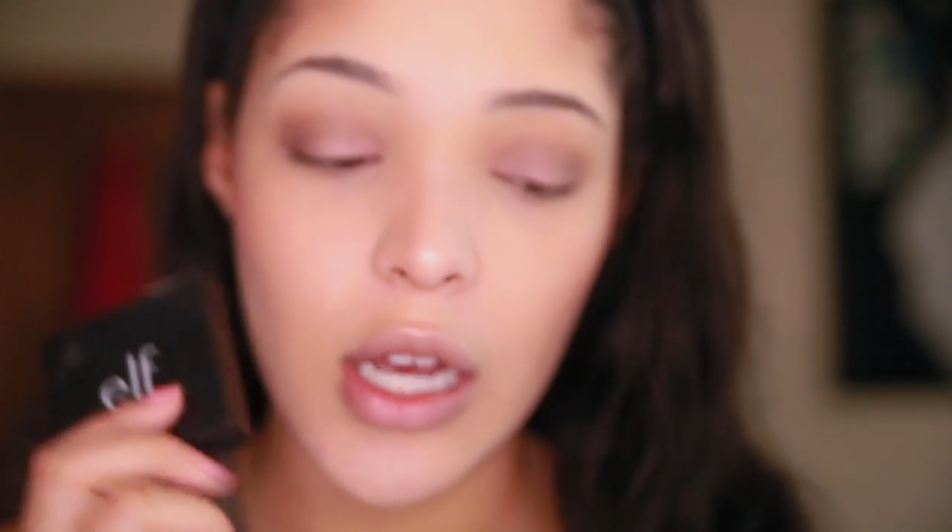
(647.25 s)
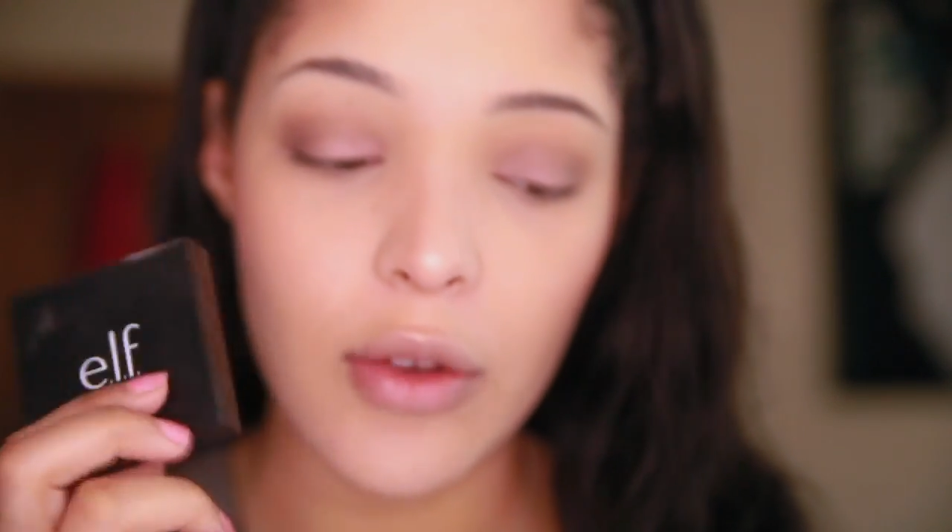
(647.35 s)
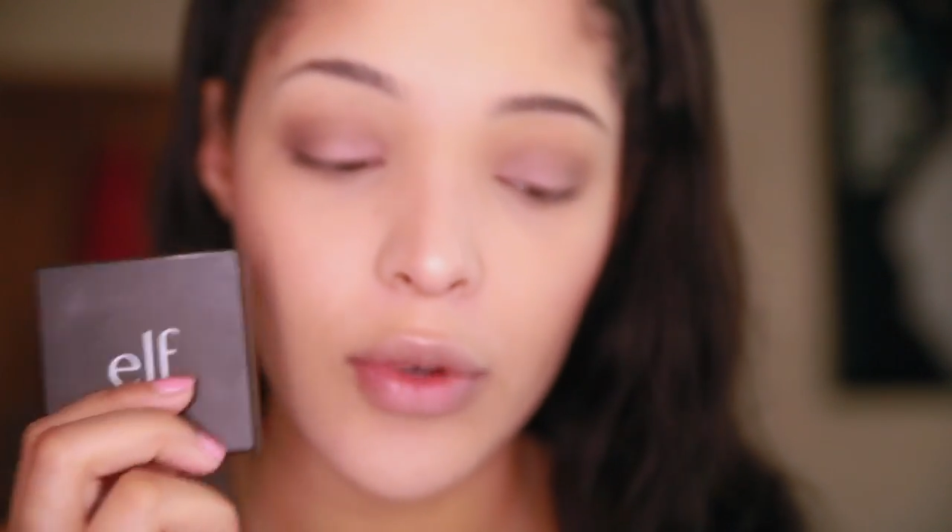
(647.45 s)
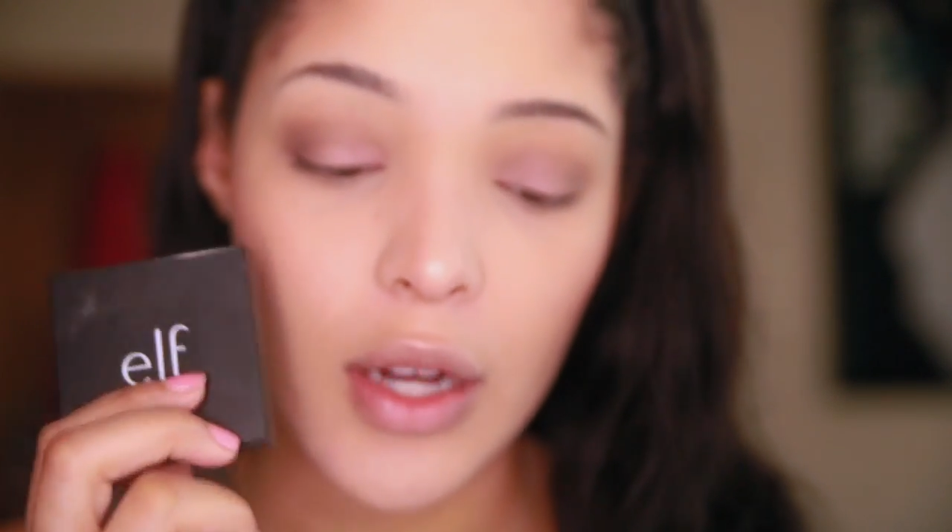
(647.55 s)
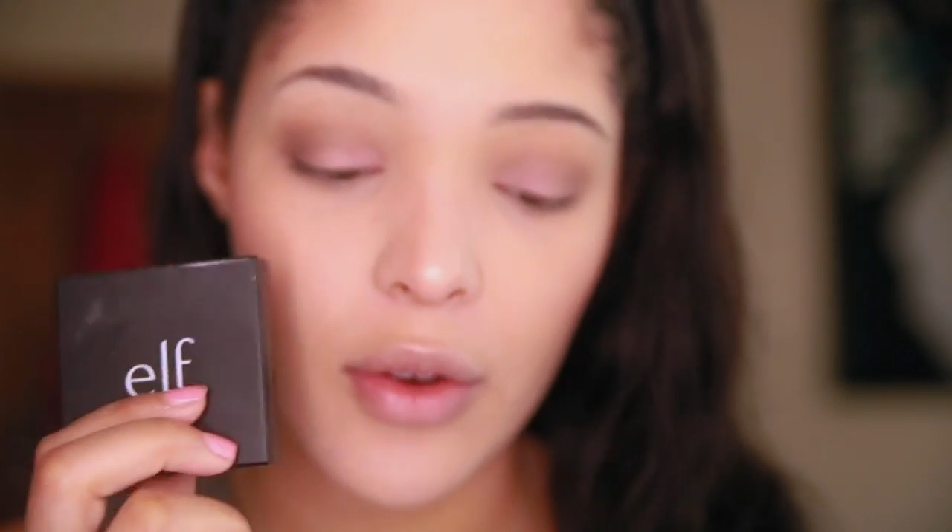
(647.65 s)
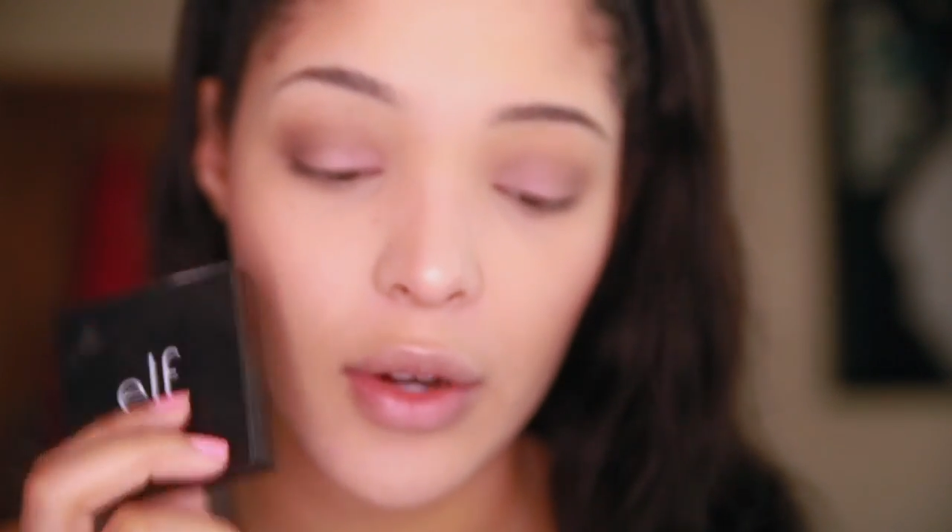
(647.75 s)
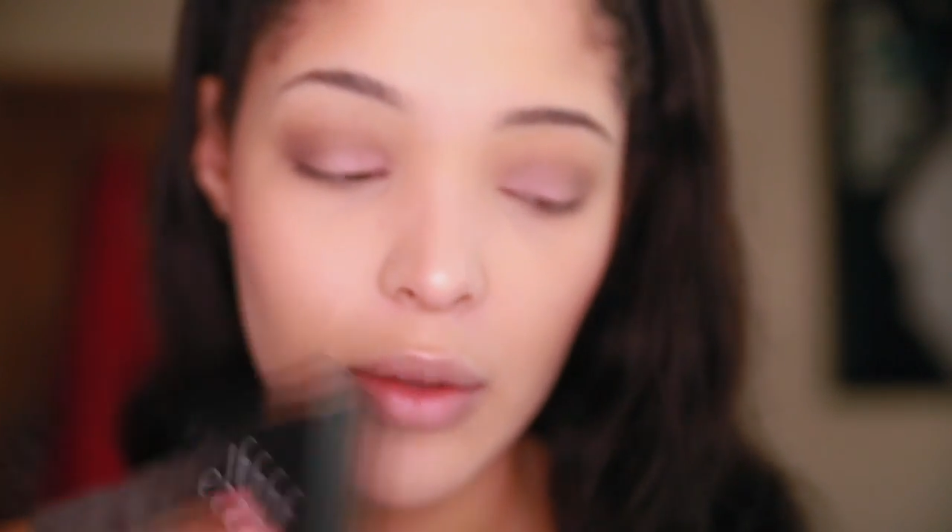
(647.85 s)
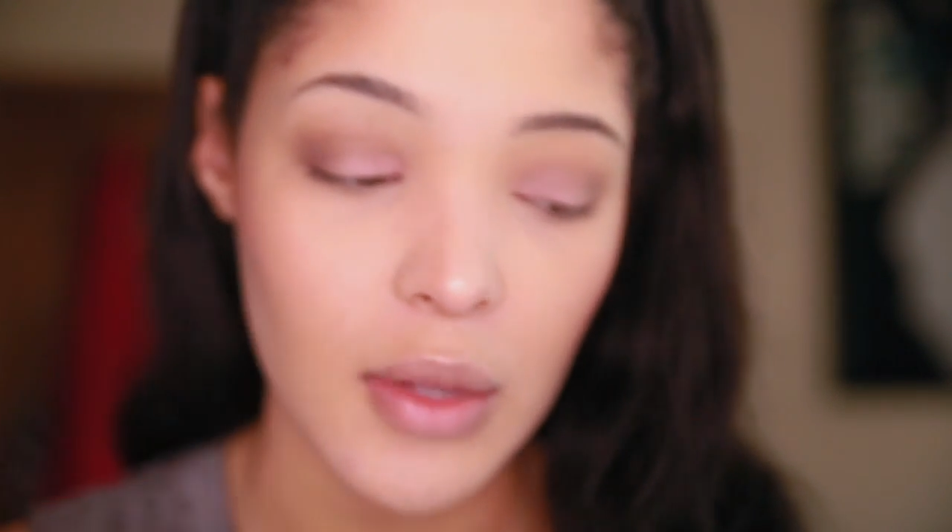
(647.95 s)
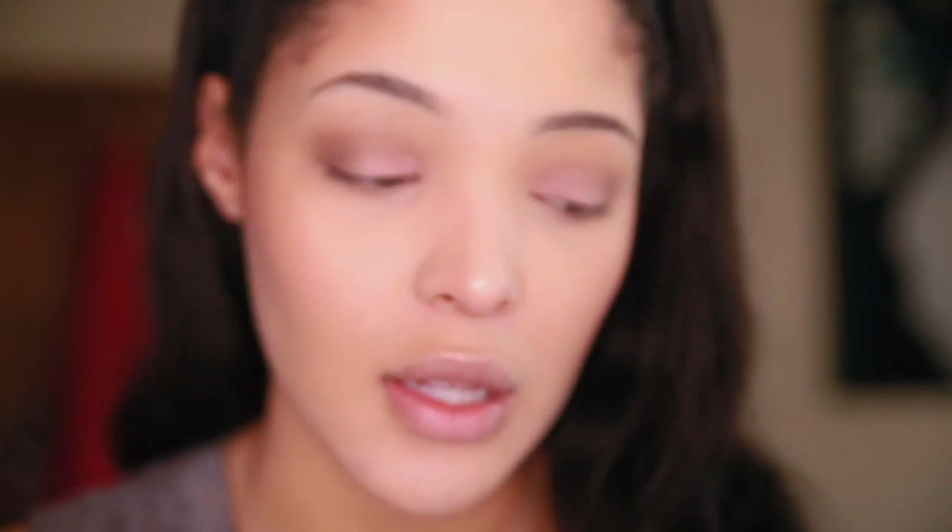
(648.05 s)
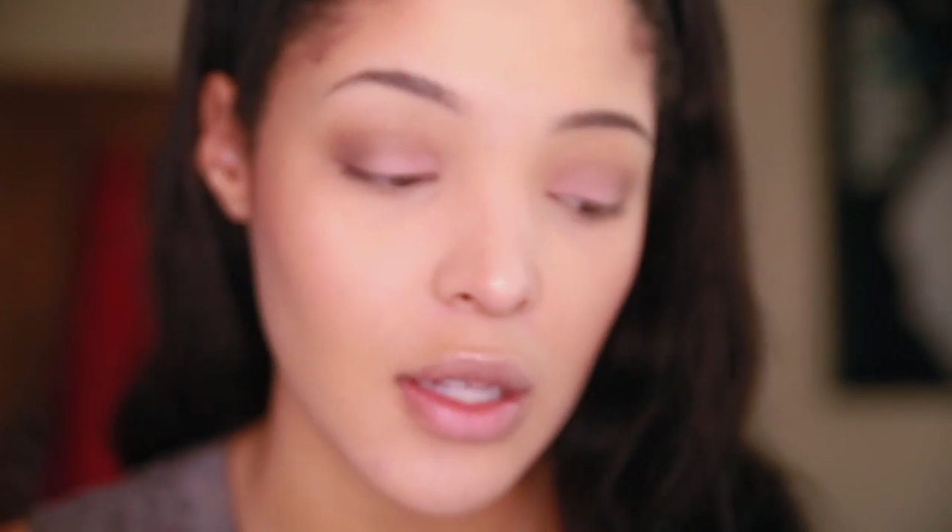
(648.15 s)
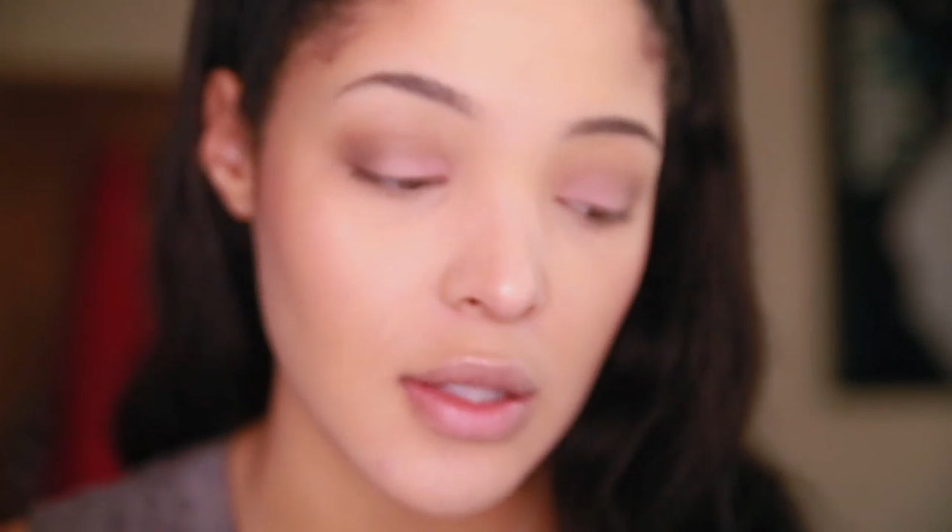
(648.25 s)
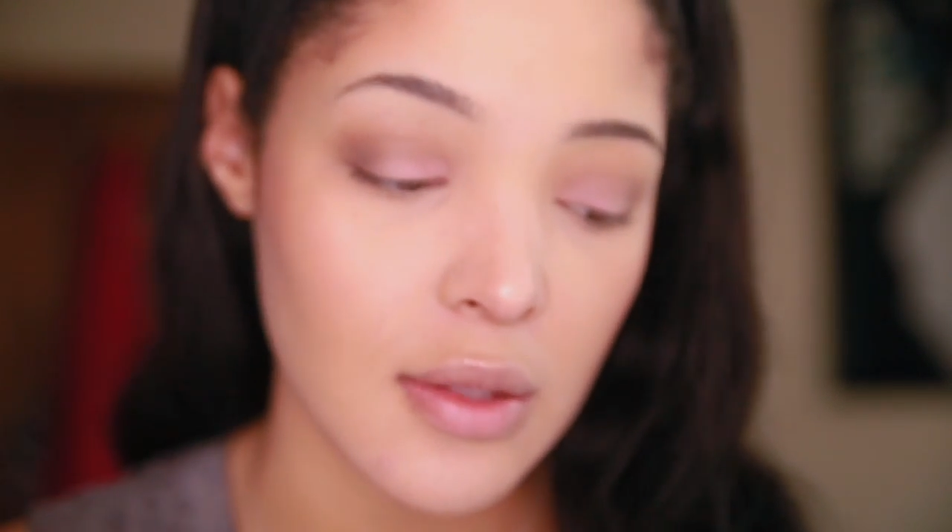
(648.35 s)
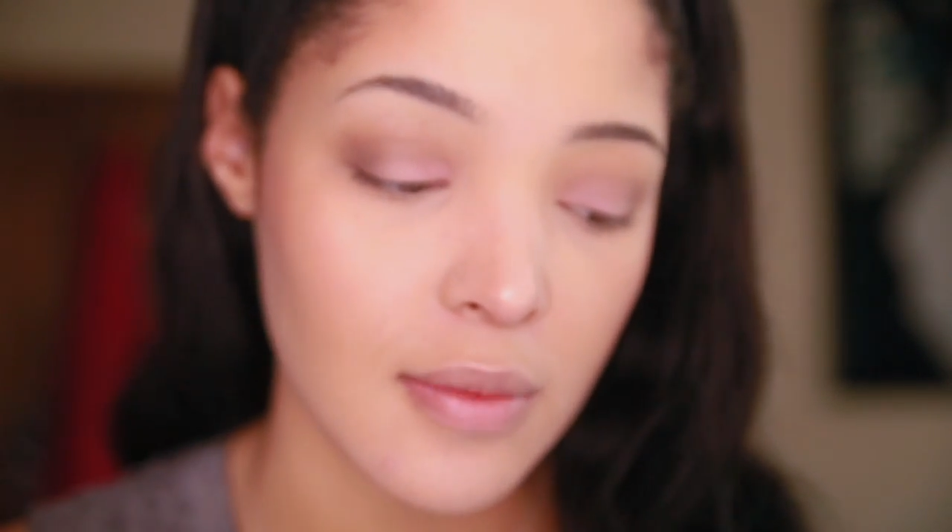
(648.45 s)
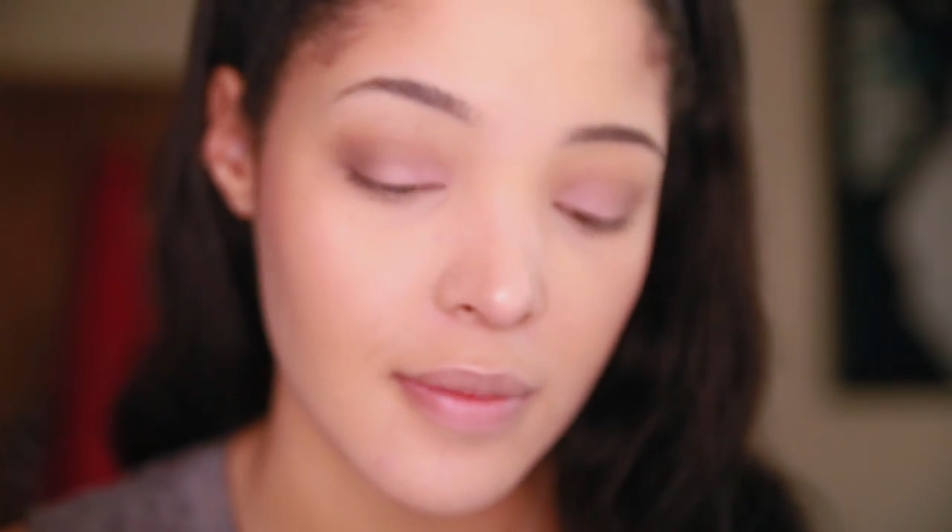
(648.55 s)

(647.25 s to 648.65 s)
I would not recommend this.